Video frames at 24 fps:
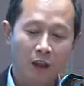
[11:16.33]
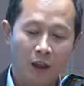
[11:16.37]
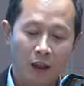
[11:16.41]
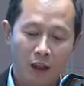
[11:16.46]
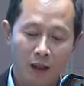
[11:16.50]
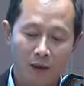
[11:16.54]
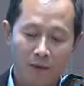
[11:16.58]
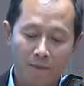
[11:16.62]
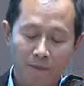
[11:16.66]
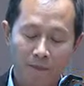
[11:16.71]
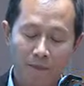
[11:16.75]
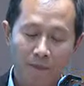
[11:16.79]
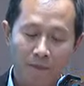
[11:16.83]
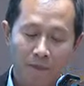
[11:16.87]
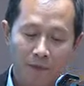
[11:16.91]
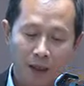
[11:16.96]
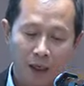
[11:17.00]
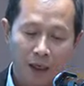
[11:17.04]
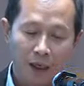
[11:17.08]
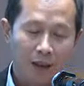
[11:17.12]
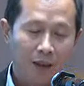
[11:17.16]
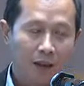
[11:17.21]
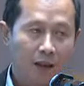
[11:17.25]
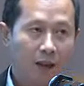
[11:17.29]
And
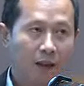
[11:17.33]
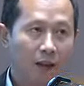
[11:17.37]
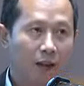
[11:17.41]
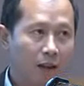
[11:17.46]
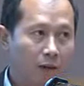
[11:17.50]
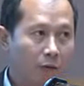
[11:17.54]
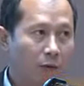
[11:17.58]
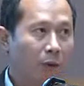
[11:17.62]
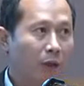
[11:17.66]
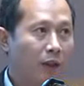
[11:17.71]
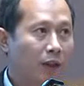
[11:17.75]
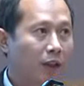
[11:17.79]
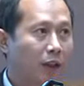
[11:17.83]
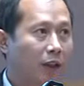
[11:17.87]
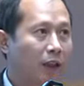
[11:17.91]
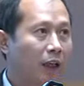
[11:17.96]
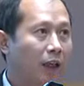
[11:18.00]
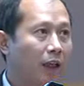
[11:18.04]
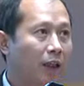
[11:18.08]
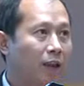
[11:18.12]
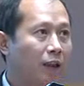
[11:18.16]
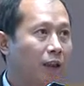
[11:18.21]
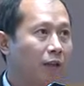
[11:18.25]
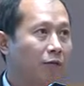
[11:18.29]
that, once
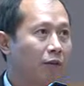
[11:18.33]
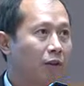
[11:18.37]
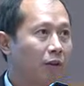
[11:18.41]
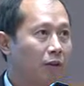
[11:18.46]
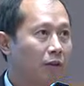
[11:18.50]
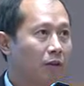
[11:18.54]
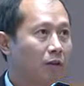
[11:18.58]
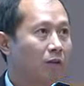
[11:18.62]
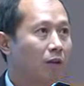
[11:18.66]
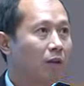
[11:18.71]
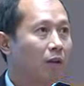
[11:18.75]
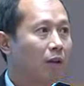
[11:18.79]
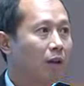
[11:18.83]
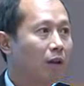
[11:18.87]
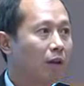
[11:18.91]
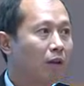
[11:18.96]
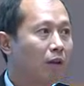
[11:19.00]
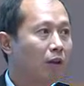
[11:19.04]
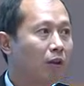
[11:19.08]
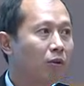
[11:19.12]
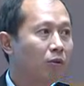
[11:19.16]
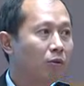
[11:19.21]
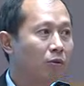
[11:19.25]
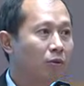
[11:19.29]
again, gives us a
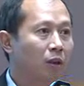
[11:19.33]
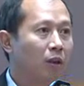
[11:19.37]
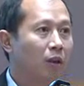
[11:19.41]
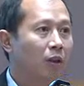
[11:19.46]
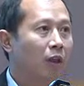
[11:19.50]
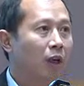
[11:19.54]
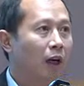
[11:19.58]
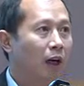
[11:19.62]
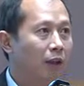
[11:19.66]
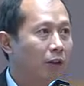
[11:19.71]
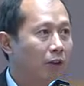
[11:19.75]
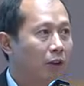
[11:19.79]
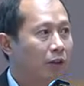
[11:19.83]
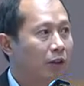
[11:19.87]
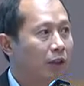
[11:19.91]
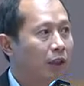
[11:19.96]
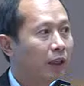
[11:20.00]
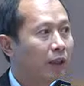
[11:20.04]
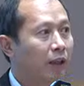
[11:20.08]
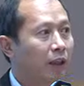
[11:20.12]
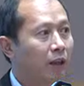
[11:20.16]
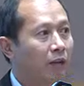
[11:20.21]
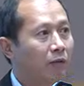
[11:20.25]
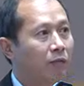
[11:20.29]
new
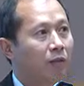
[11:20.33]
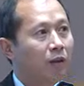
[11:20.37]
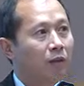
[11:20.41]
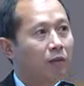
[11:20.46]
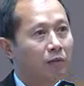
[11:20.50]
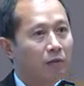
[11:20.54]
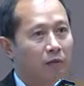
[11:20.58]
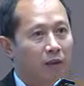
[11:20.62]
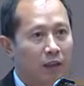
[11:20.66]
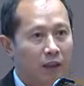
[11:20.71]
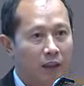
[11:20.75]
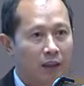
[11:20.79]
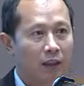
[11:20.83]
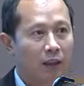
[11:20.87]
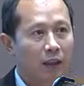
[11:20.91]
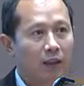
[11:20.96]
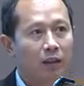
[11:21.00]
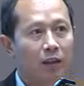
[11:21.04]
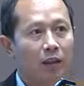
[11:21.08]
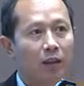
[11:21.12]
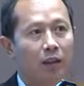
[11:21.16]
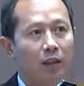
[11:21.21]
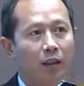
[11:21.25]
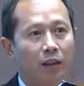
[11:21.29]
understanding of the
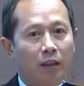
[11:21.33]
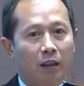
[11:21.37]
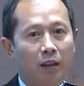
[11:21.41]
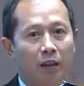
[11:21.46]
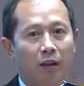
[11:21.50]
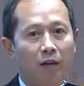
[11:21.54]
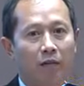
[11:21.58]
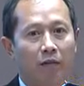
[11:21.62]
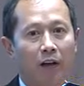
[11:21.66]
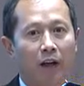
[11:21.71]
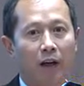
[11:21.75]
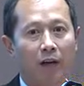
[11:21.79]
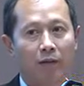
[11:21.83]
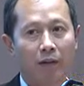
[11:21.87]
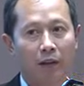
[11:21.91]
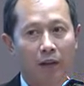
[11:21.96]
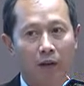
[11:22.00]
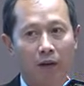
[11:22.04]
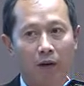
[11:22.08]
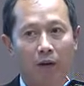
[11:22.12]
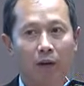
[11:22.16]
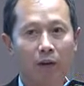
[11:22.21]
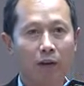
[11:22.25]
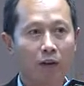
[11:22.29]
necessity of
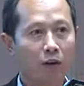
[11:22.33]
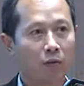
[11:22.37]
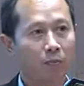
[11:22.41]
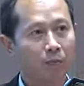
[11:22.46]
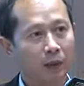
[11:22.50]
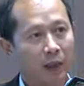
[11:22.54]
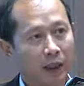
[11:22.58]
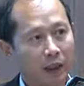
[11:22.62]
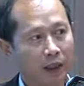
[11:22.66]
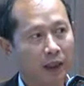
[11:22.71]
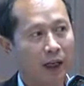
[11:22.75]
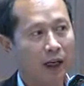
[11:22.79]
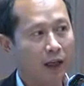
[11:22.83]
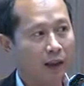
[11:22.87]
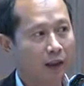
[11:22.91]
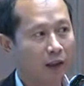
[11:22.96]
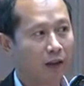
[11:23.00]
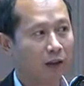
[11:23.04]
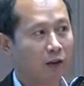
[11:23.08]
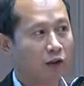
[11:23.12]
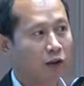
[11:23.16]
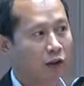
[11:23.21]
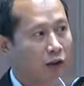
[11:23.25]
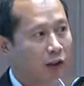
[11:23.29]
having all these
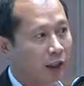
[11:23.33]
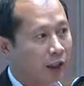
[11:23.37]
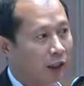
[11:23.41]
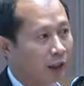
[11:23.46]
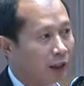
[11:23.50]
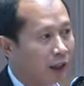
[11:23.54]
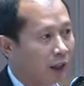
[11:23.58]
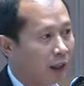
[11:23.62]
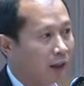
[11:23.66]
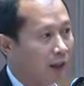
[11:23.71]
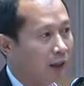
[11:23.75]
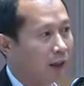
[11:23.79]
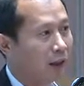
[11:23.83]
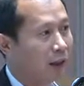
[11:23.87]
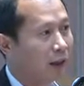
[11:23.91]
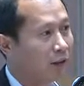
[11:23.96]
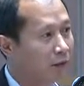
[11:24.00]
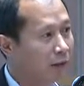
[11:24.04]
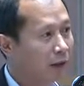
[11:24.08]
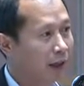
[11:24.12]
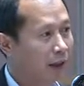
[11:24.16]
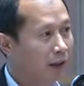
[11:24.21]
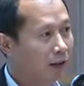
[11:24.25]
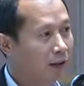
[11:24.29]
Biennale, Triennale
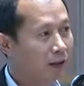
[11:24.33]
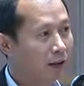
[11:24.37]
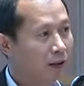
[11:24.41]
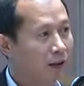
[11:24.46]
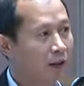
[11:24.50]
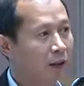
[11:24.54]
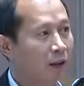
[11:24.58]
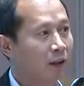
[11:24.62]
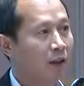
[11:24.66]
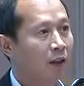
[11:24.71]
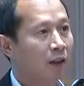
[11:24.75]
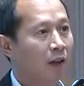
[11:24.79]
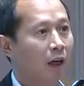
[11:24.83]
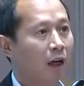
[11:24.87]
events,